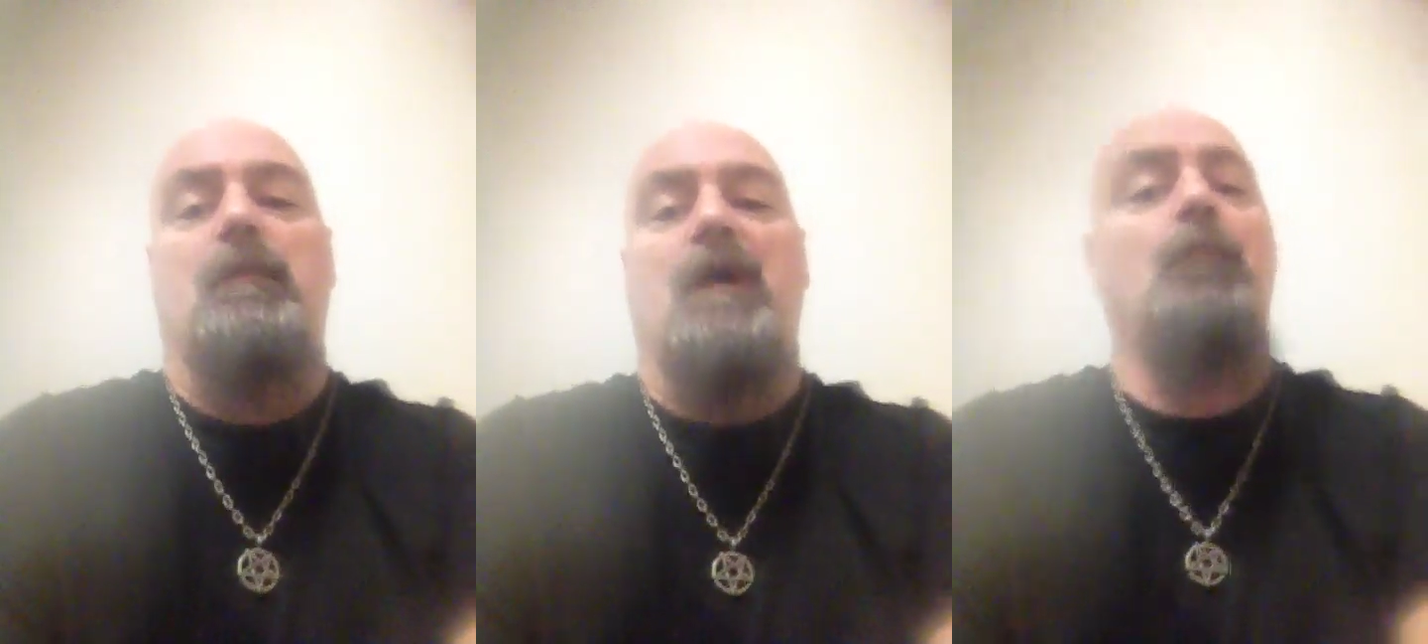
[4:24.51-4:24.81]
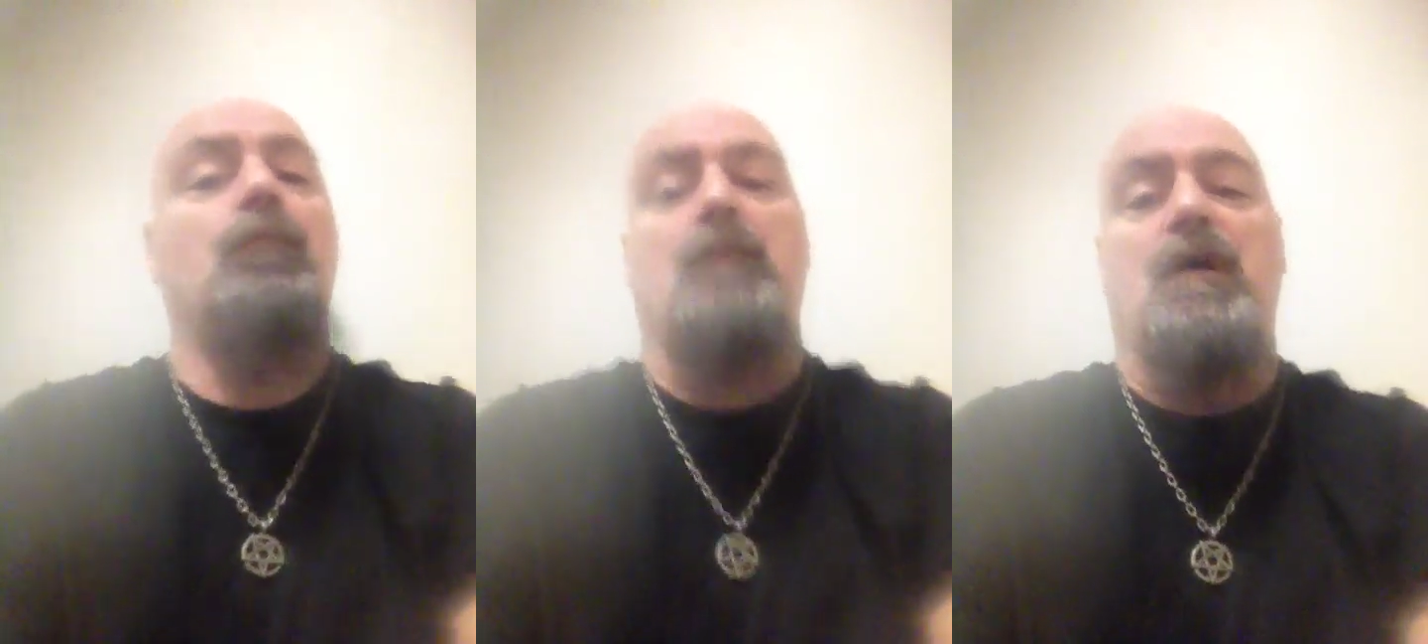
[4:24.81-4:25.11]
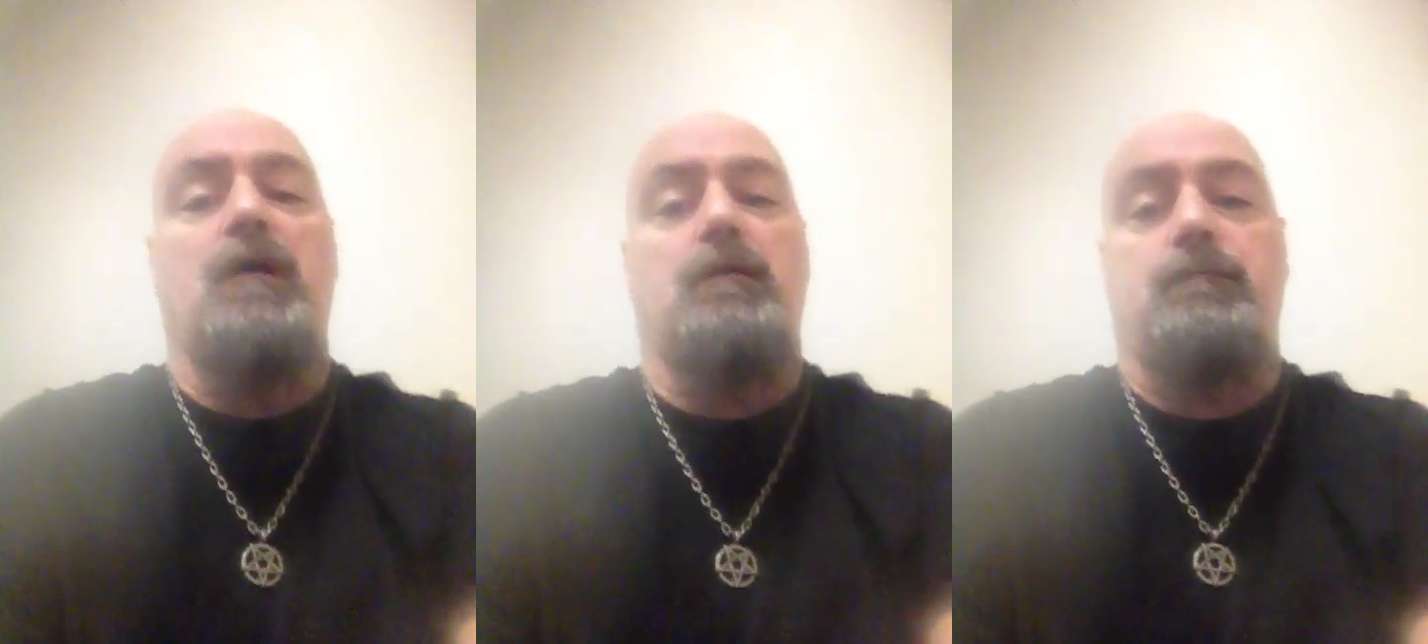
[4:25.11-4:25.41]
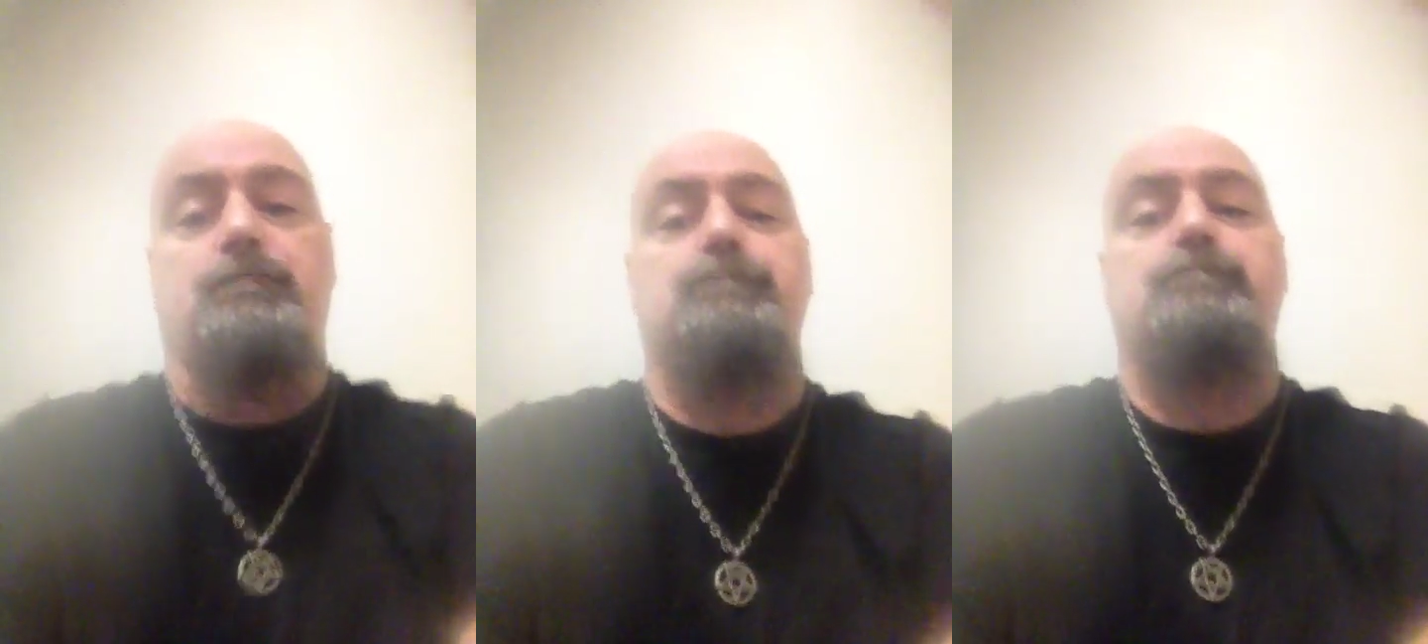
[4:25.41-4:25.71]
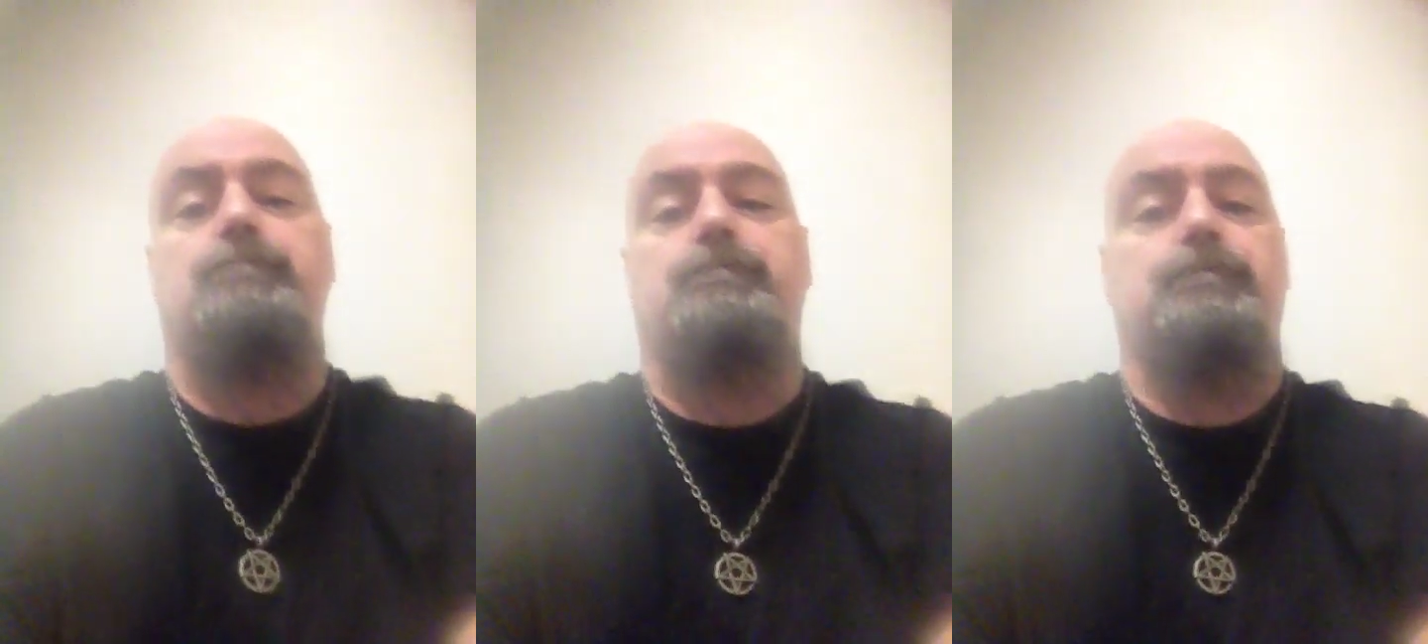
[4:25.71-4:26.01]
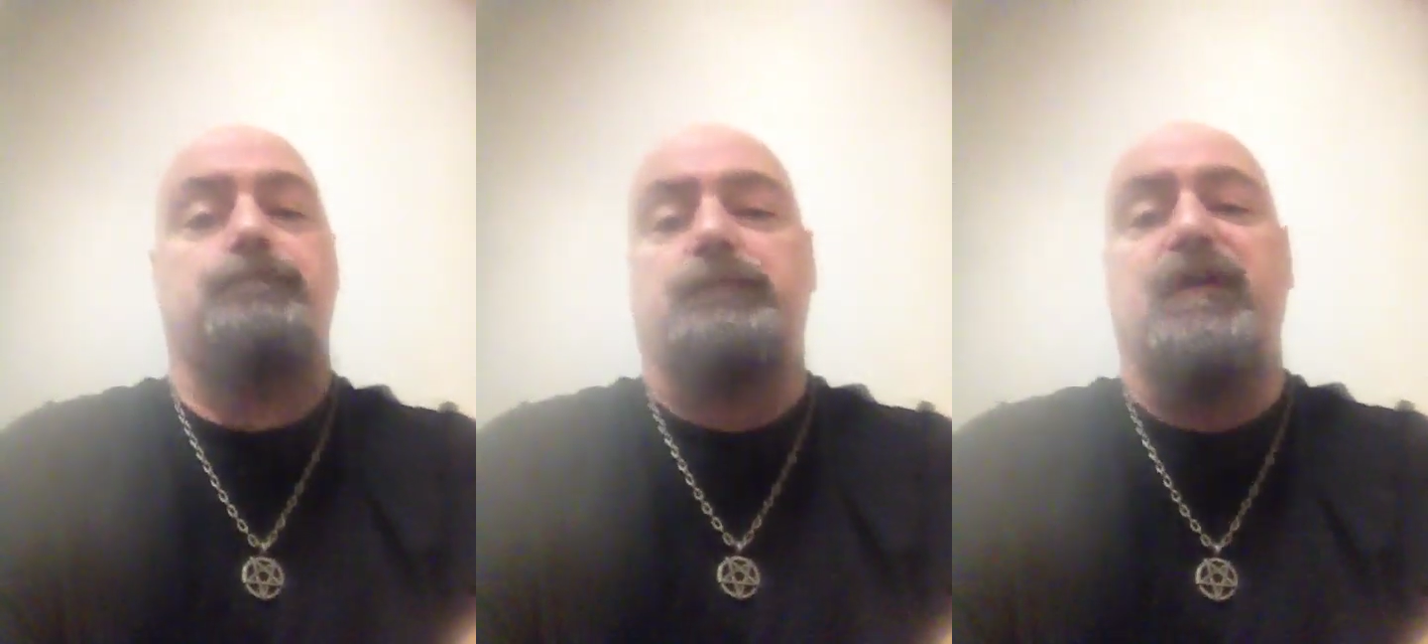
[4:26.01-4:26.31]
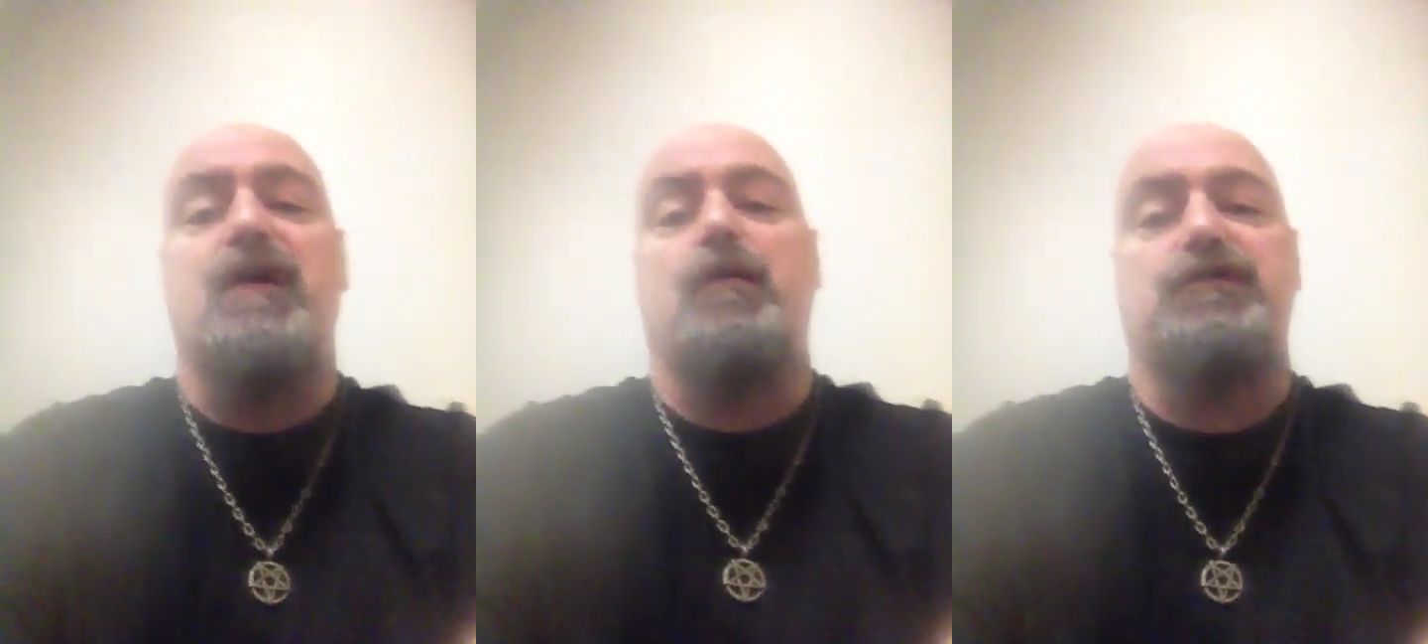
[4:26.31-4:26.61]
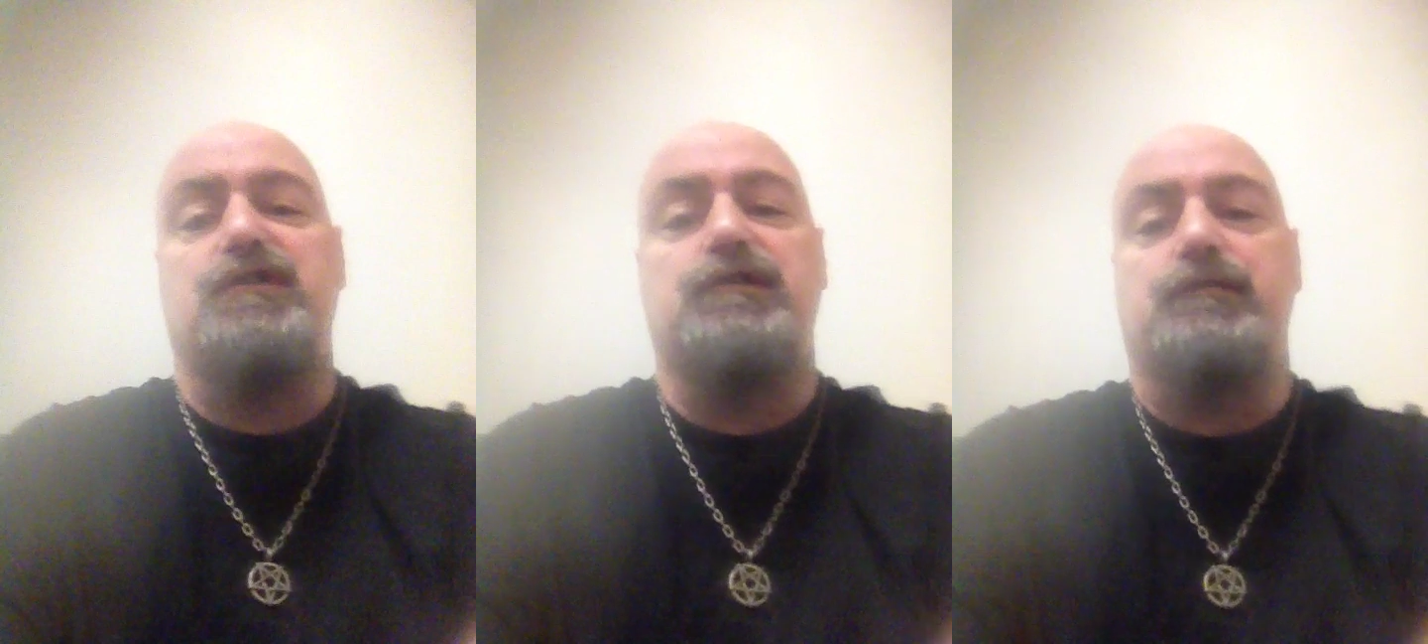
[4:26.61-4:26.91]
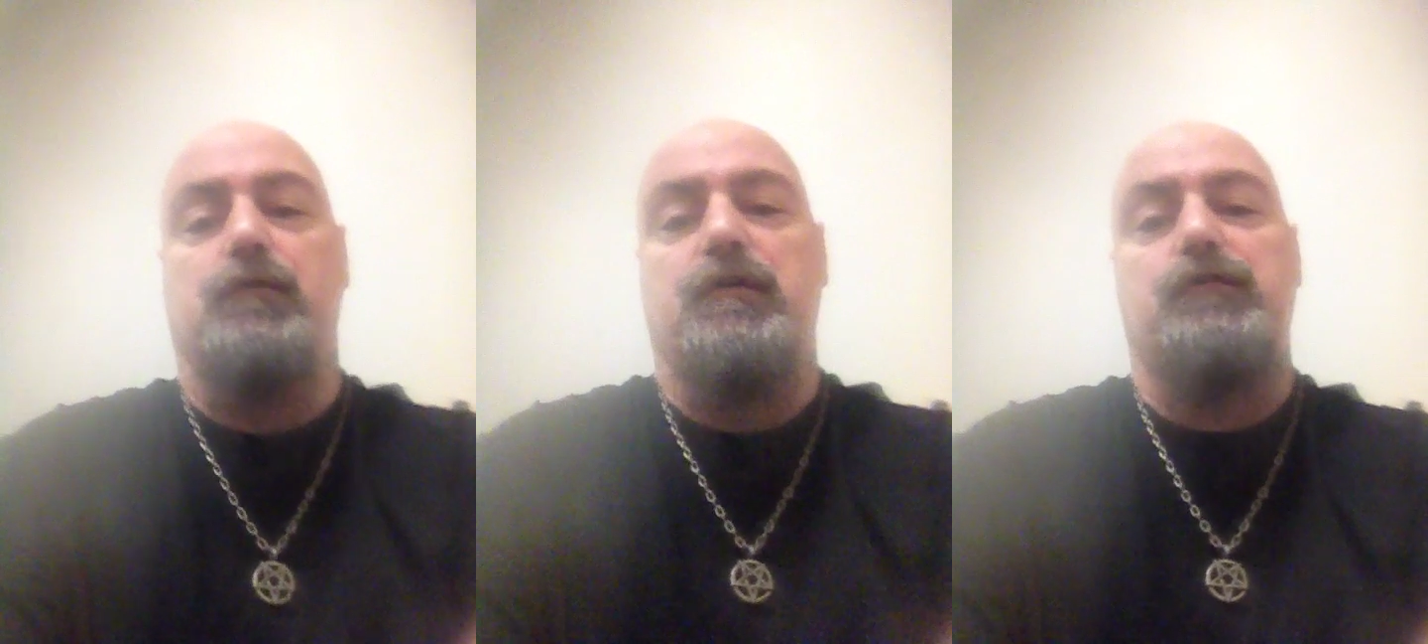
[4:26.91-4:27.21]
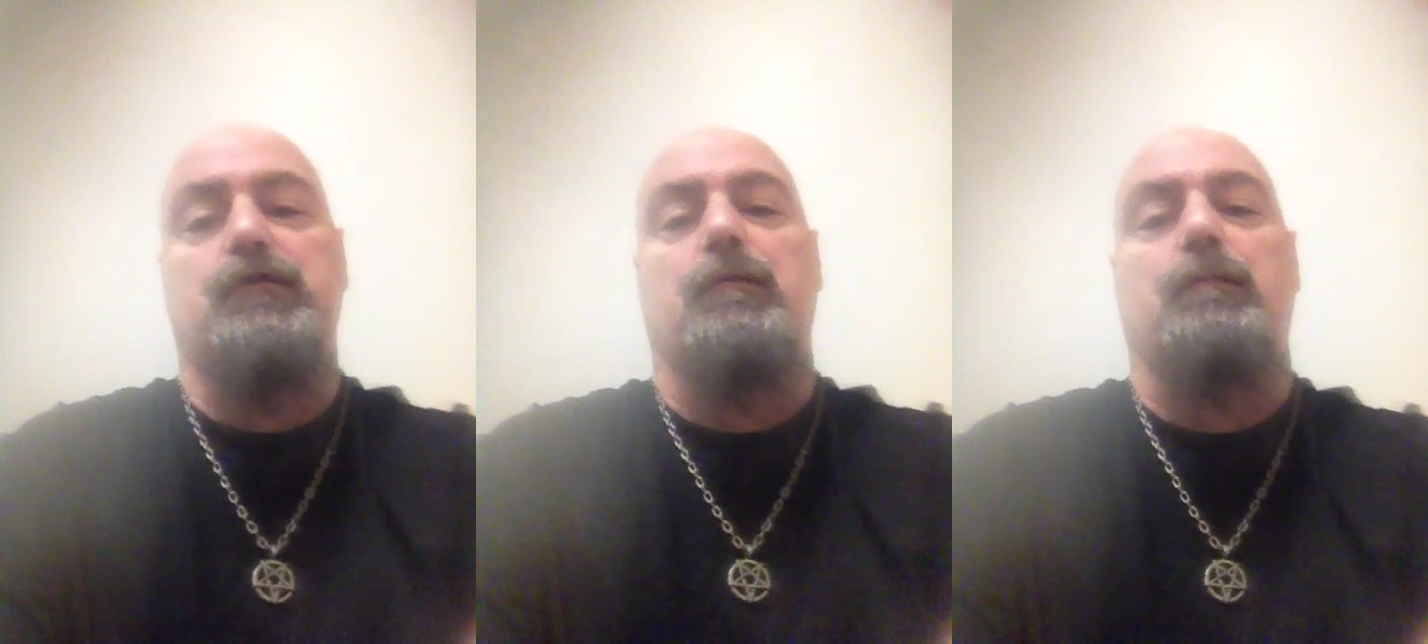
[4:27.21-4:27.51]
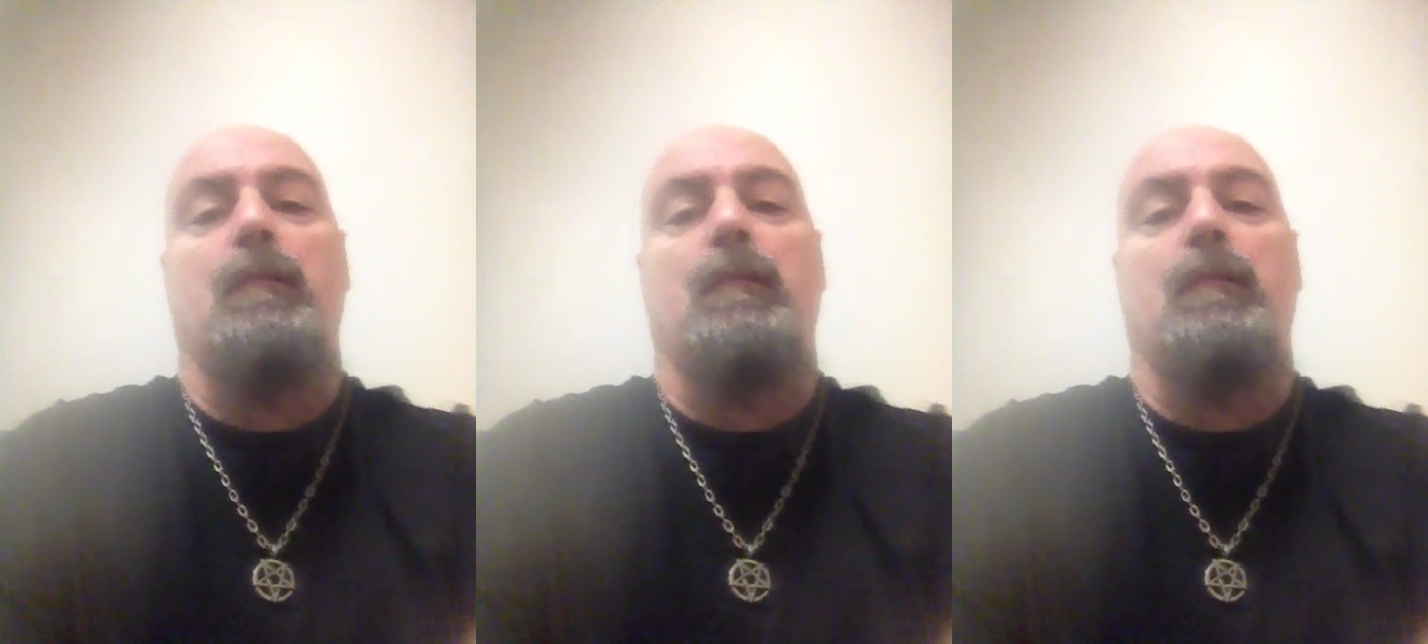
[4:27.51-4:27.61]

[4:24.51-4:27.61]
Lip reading: I guarantee there is.